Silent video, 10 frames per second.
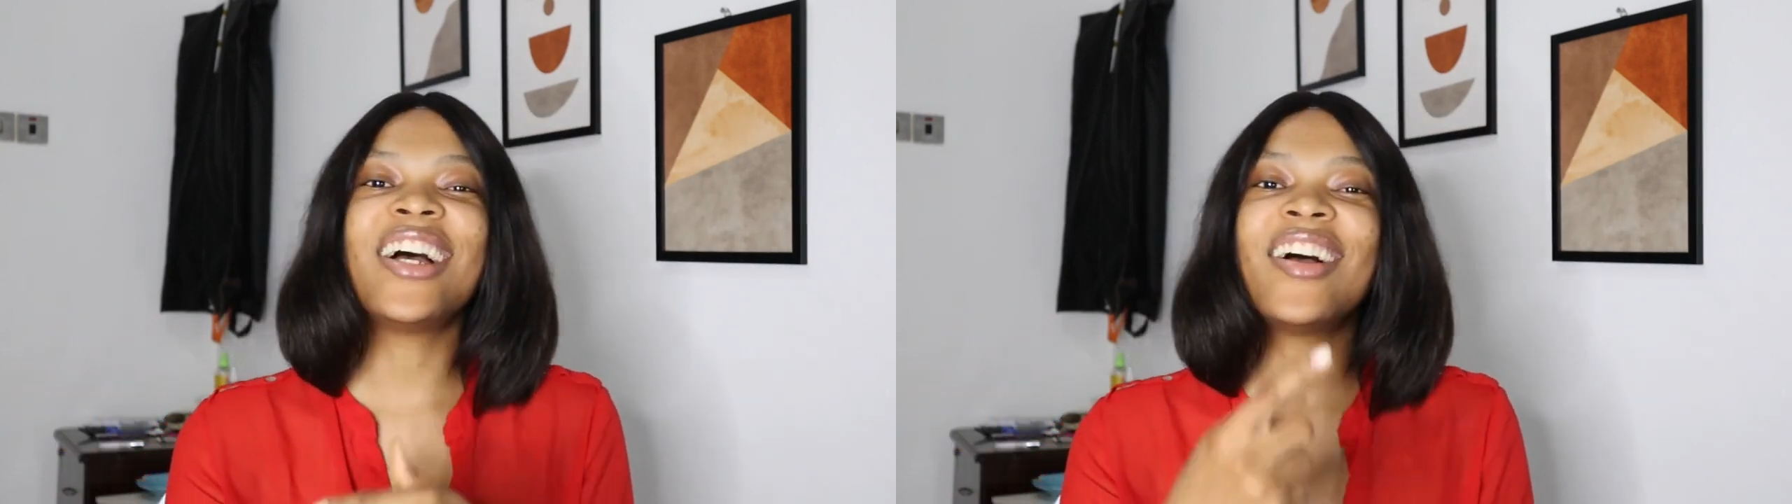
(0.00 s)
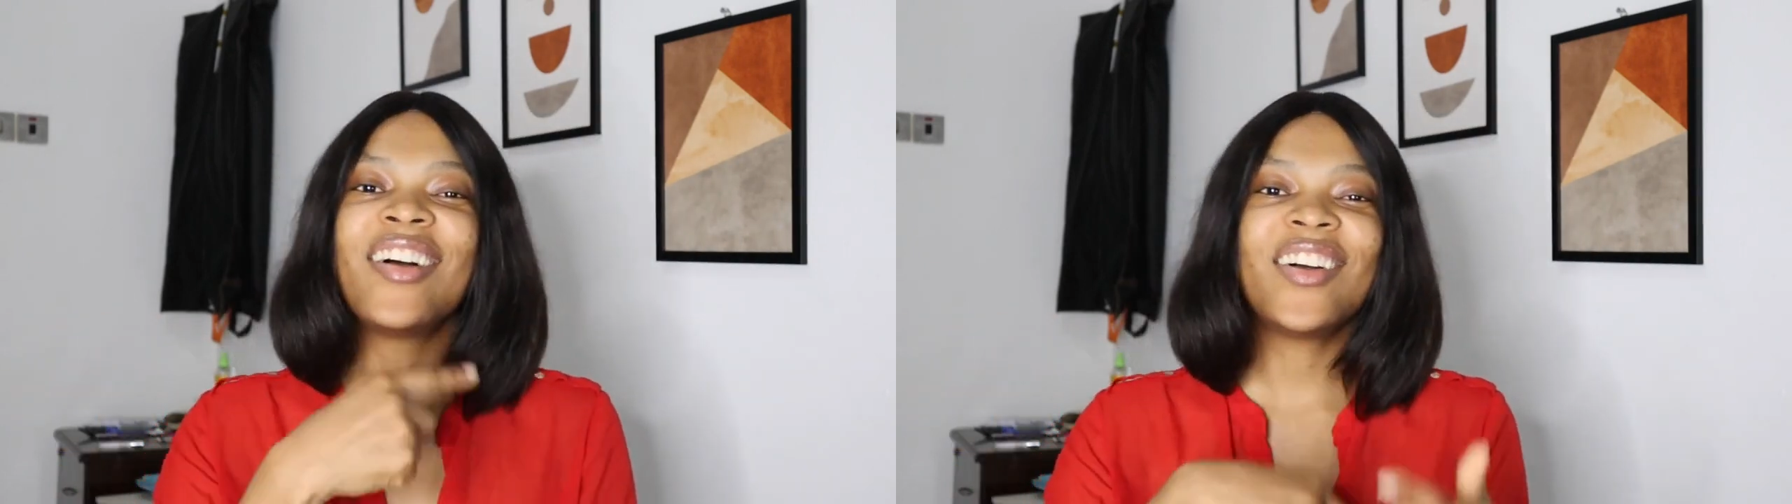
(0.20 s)

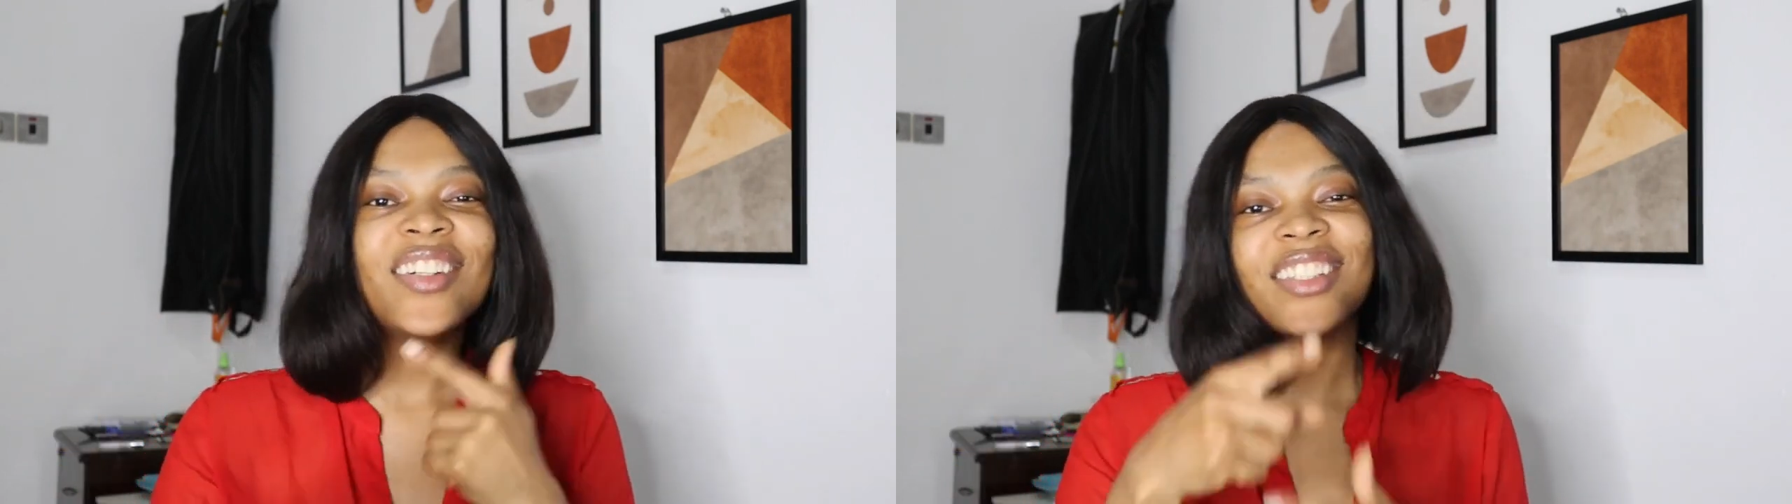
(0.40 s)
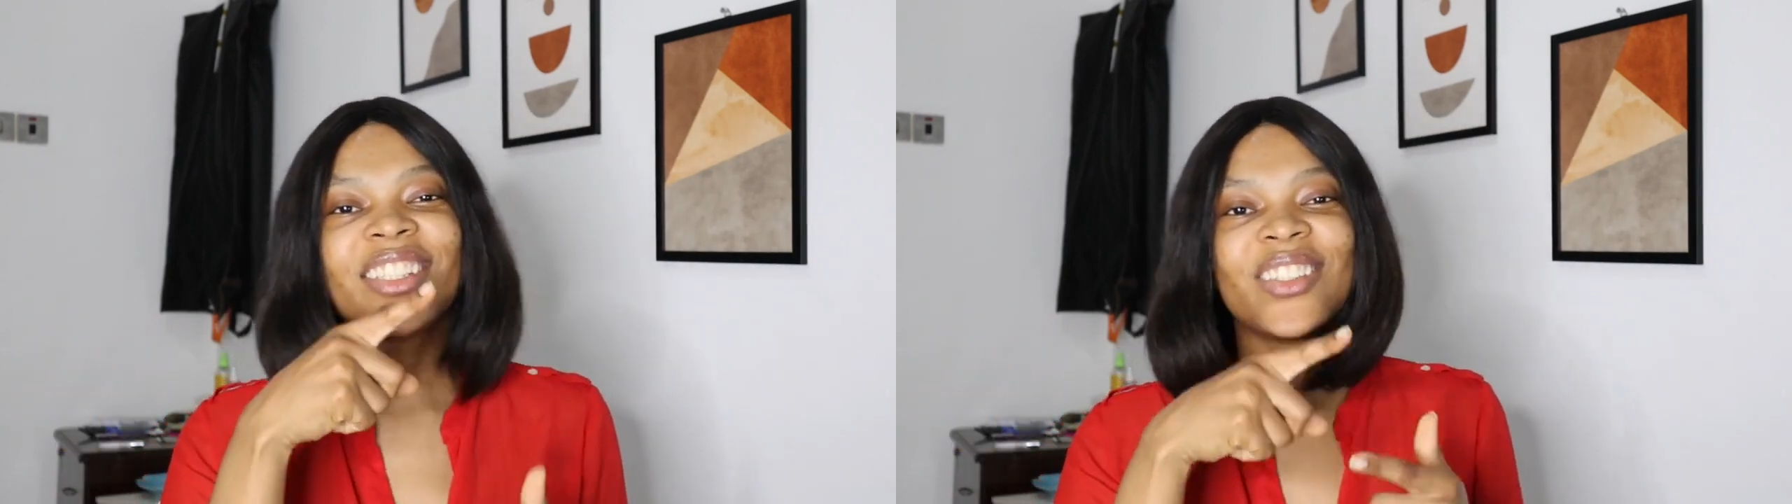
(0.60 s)

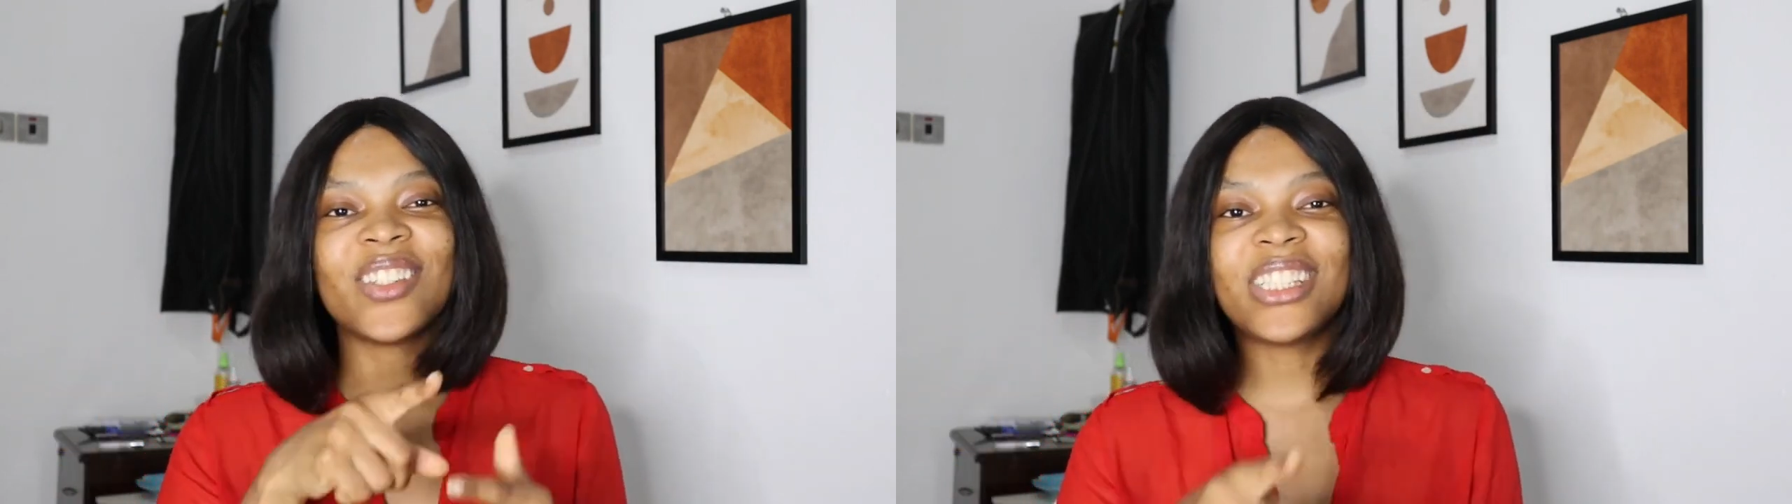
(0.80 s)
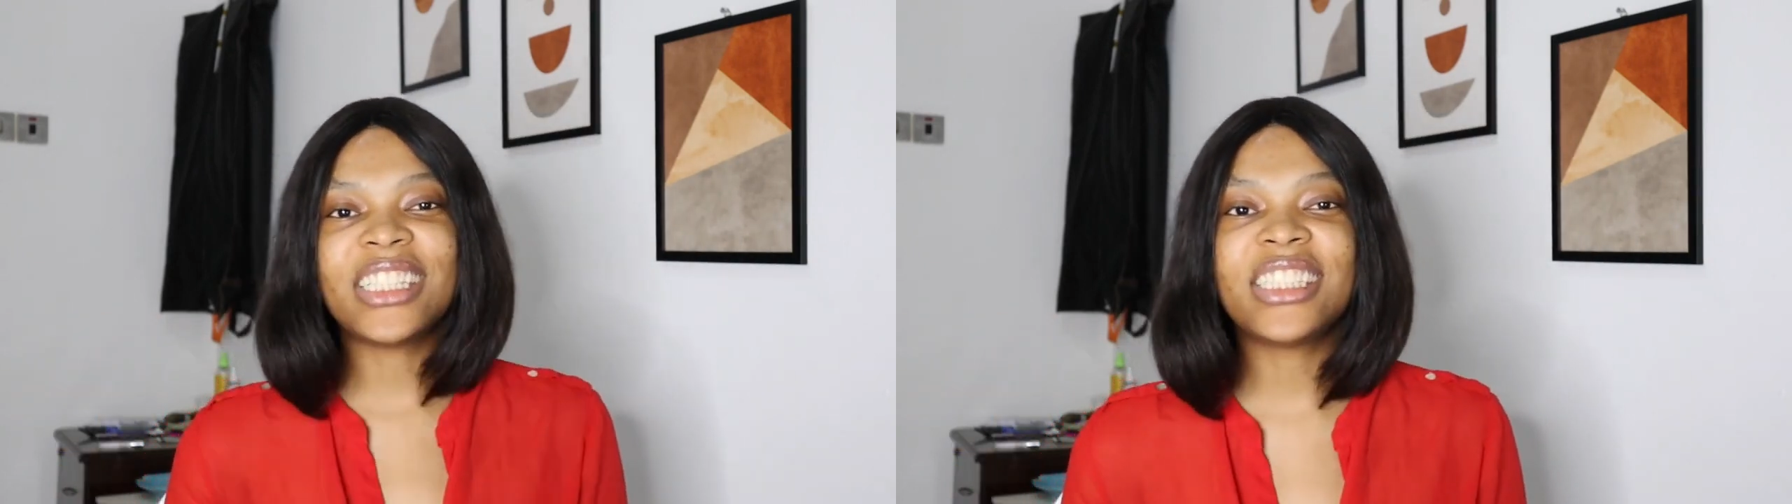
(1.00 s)
now, you know,
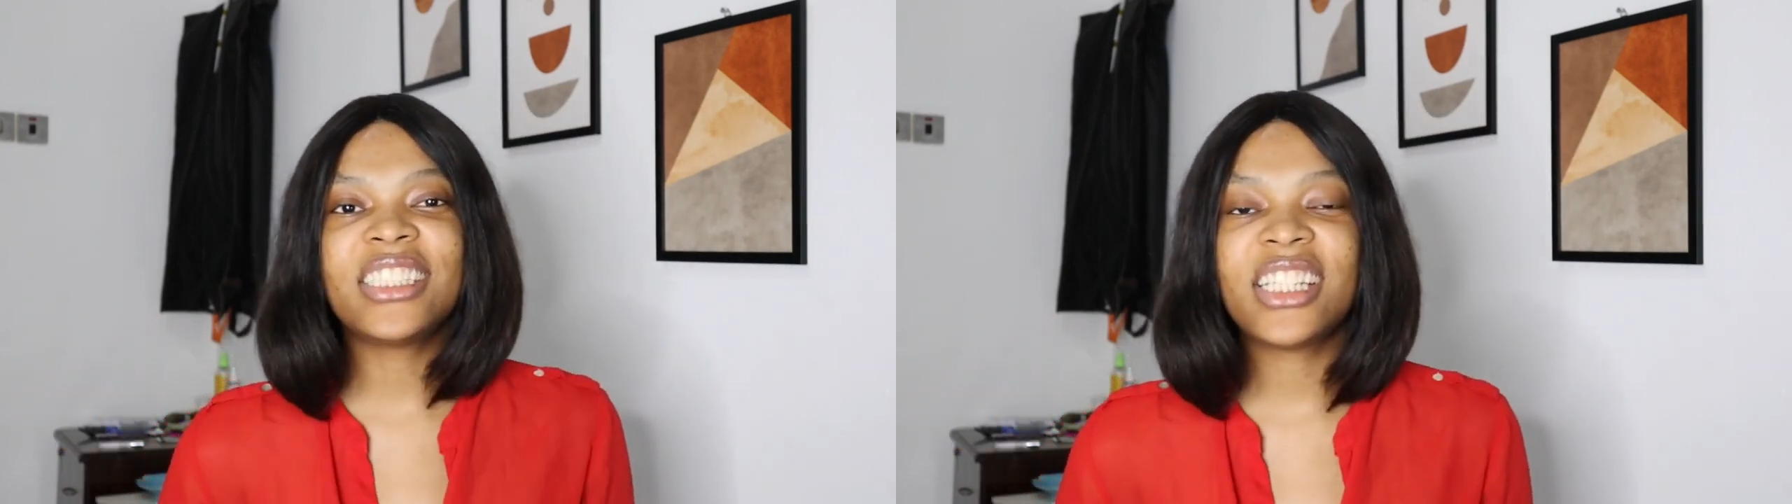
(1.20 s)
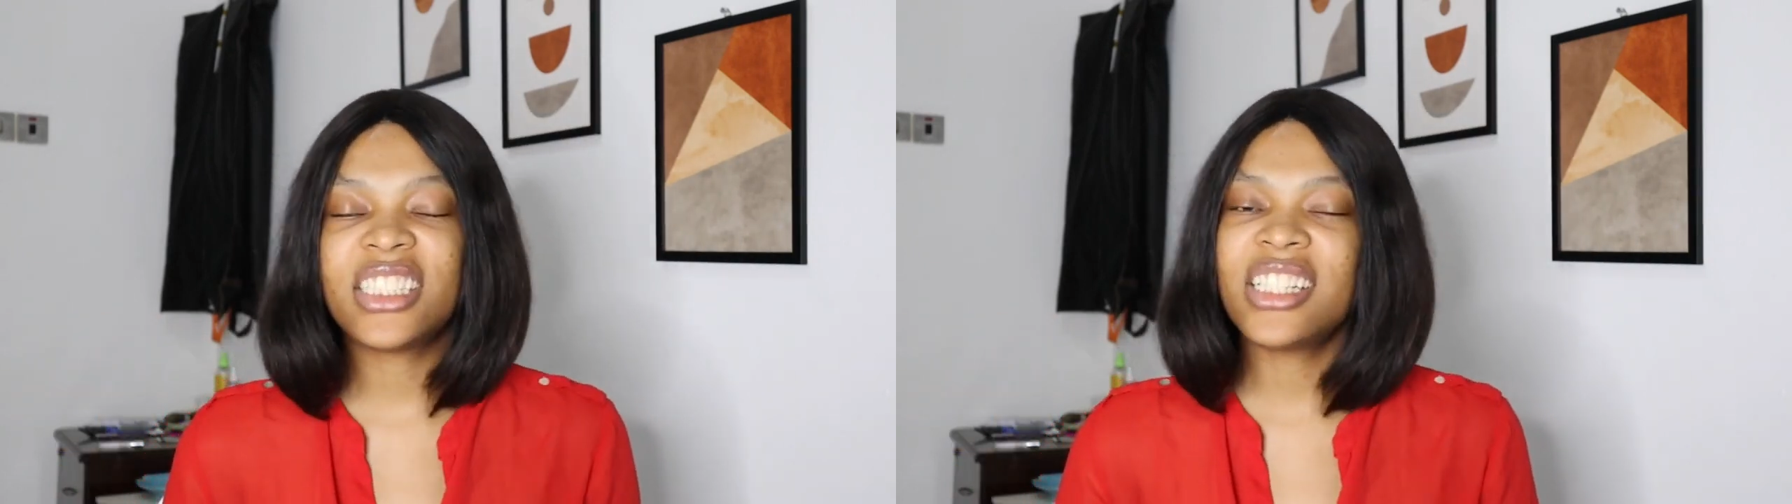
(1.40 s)
interjected.